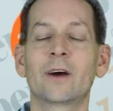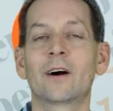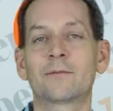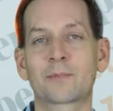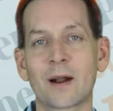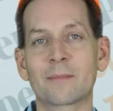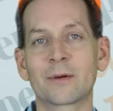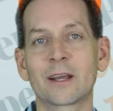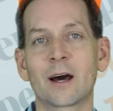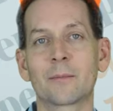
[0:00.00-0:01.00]
of
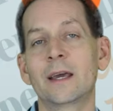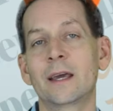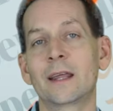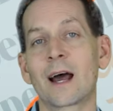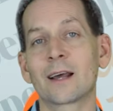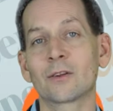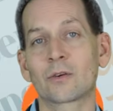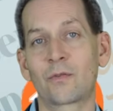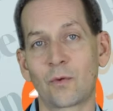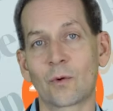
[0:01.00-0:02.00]
Property Up, and I
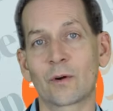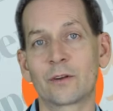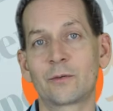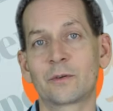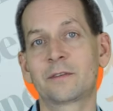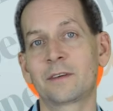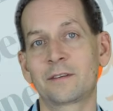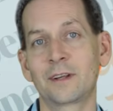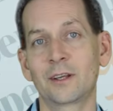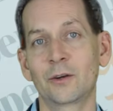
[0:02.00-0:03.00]
look forward to
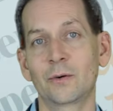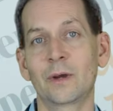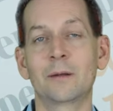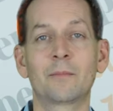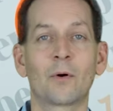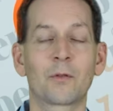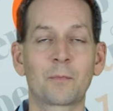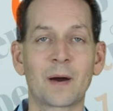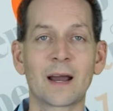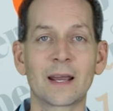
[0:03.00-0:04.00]
assisting you in both
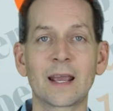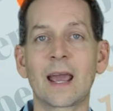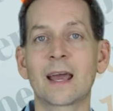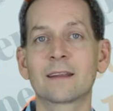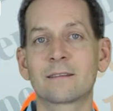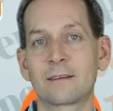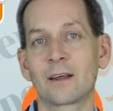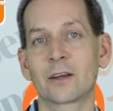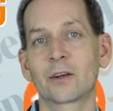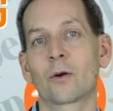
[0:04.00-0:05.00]
buying and
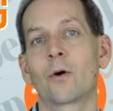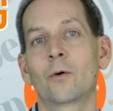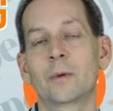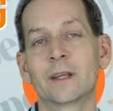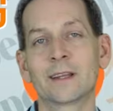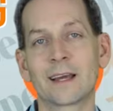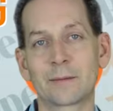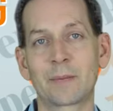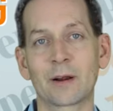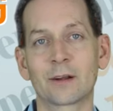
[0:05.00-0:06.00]
selling your home in
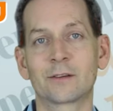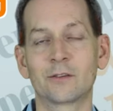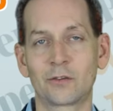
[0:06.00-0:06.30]
Lake Barrington